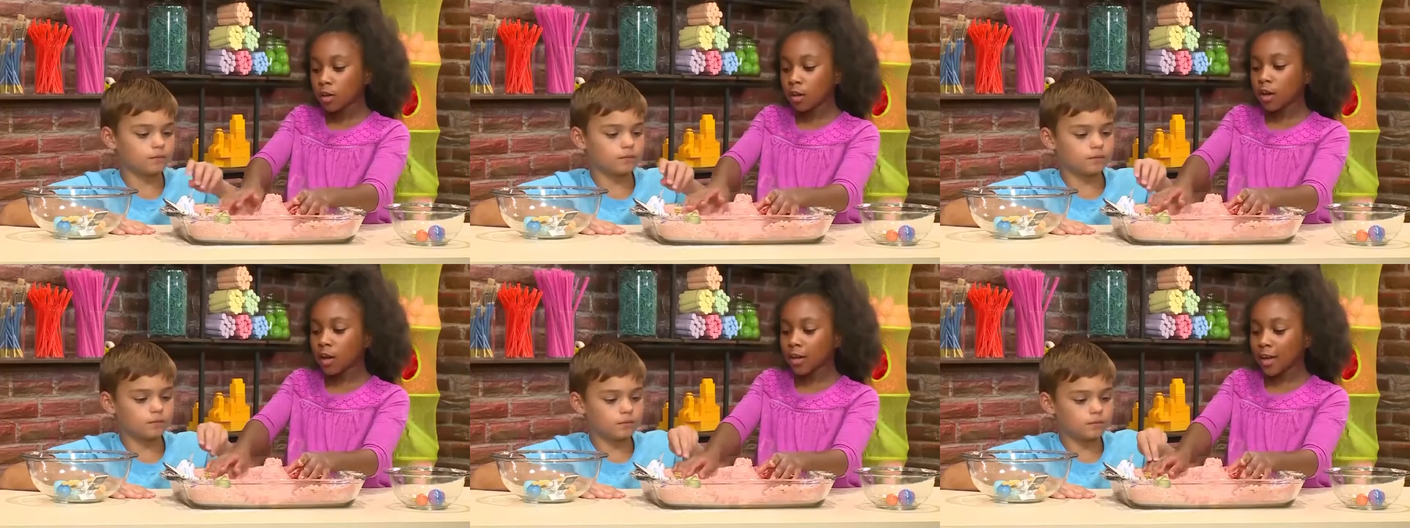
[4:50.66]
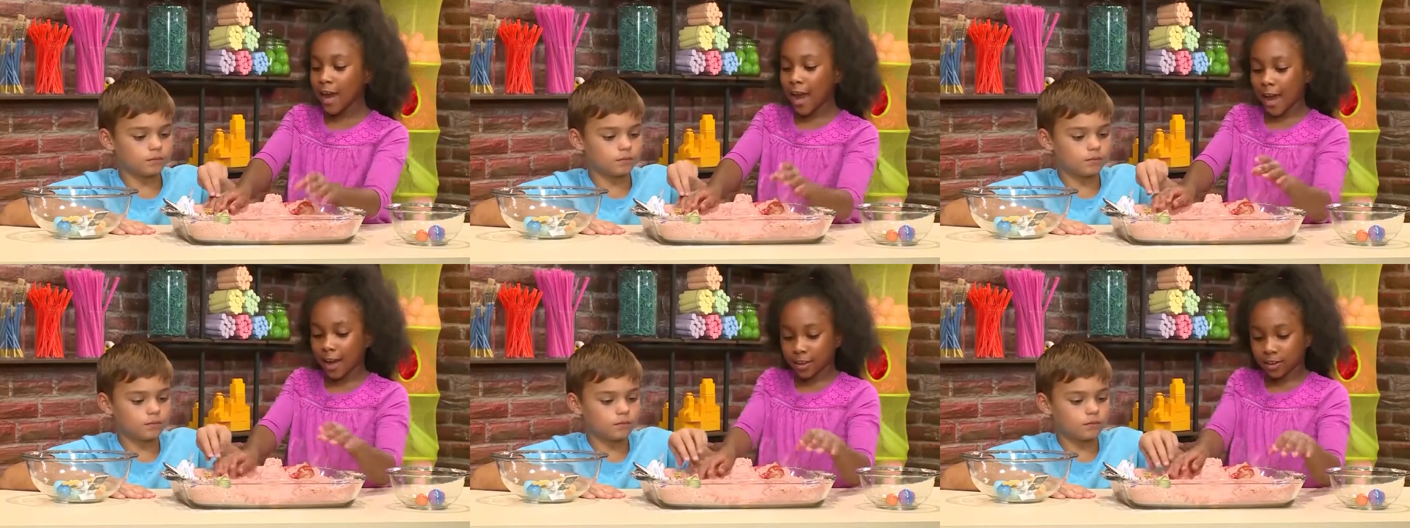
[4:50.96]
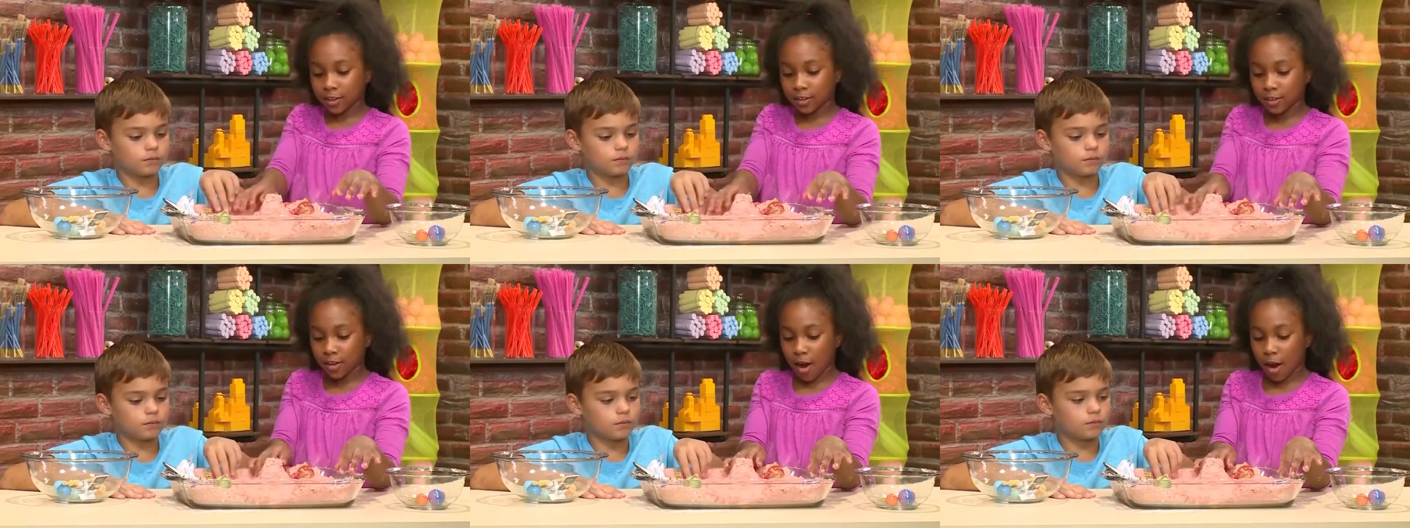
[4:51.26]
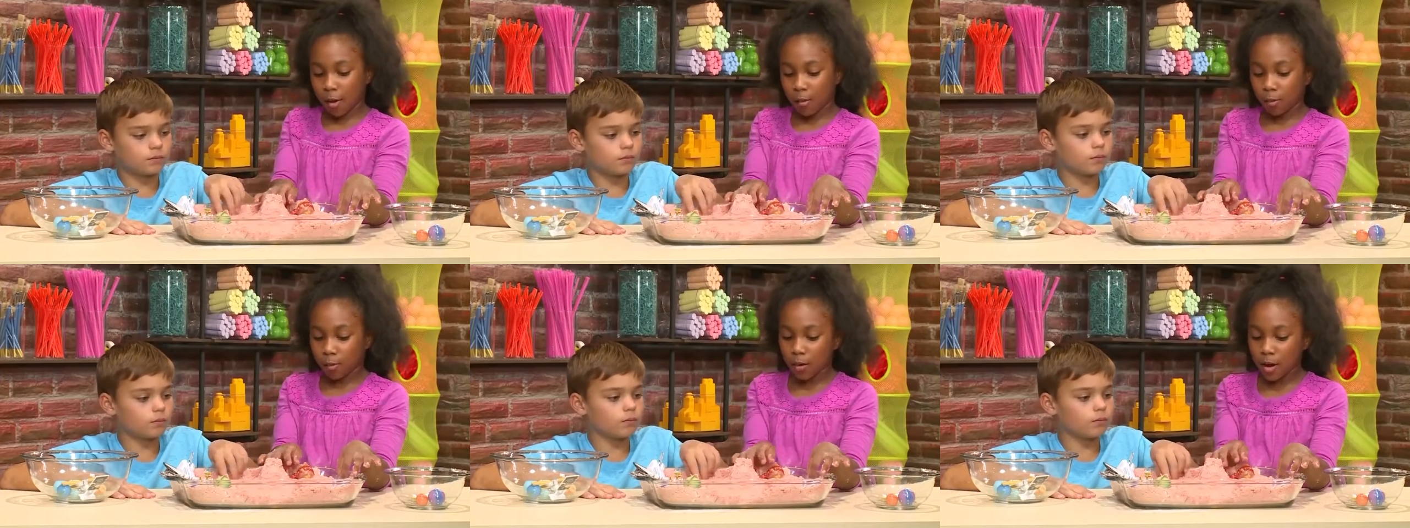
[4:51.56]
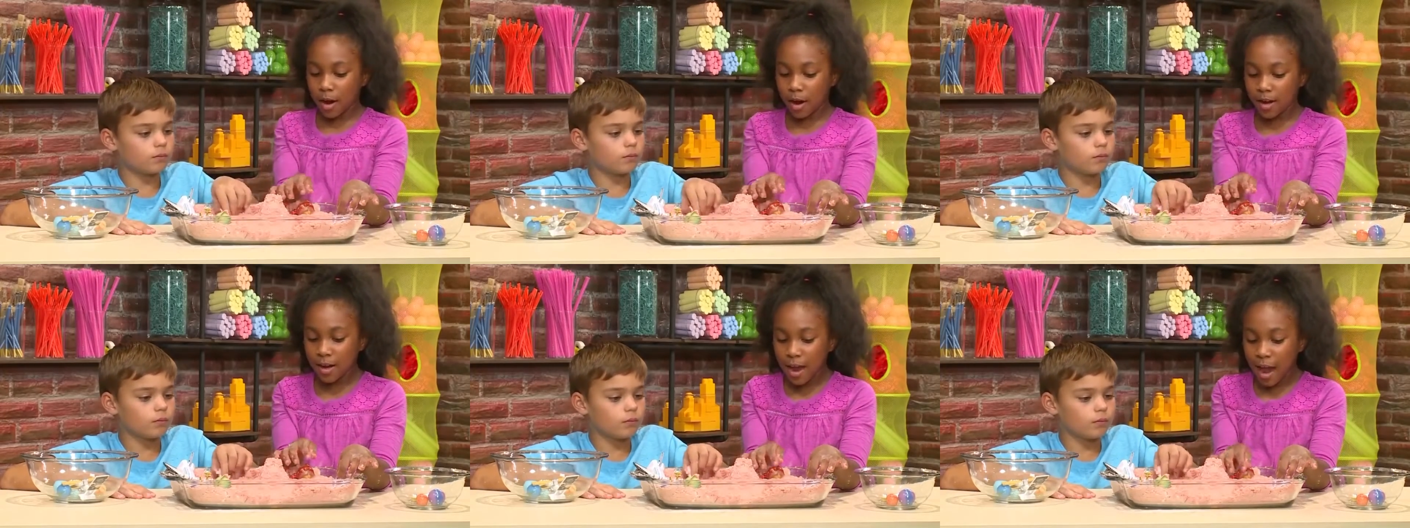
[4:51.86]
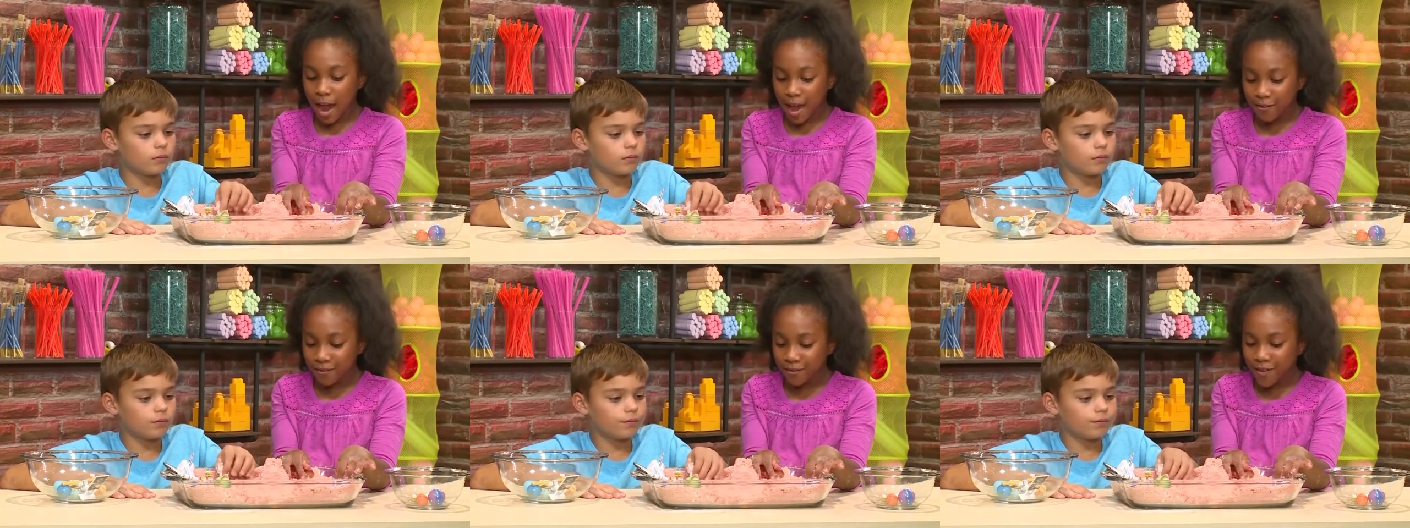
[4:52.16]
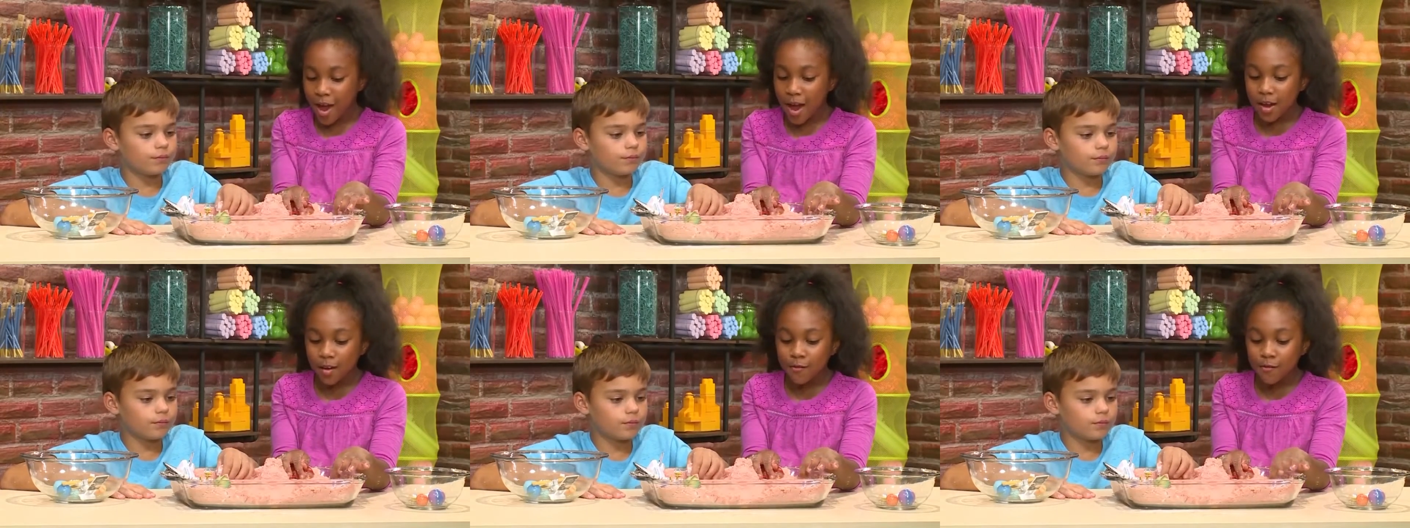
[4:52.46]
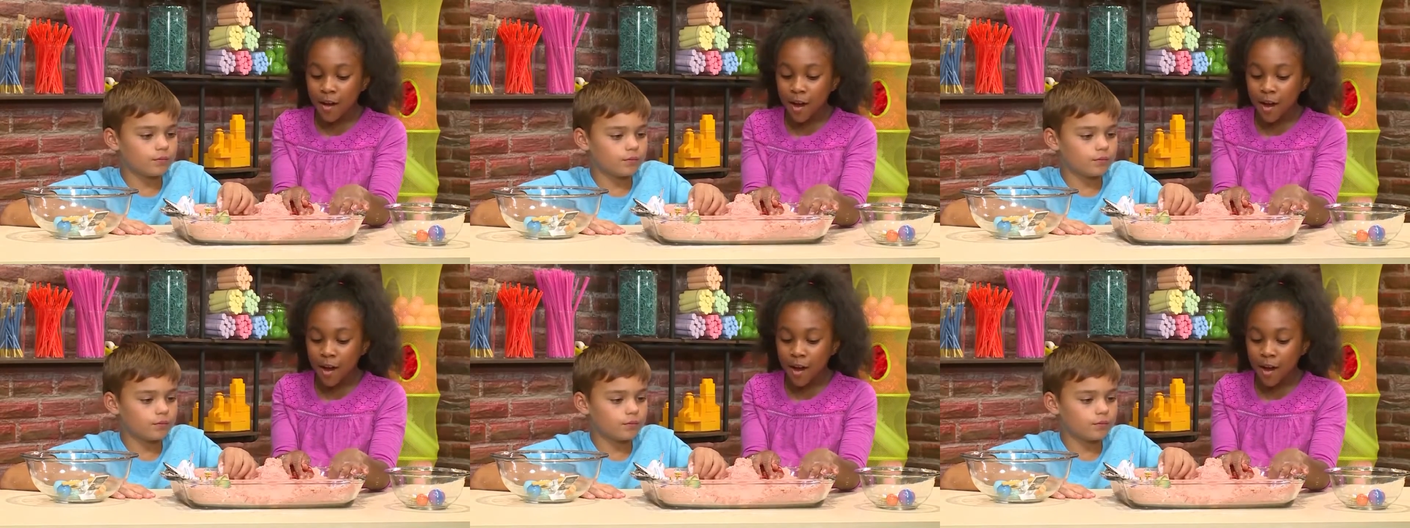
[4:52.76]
Speaker 1: Look, Astronaut 1, I found a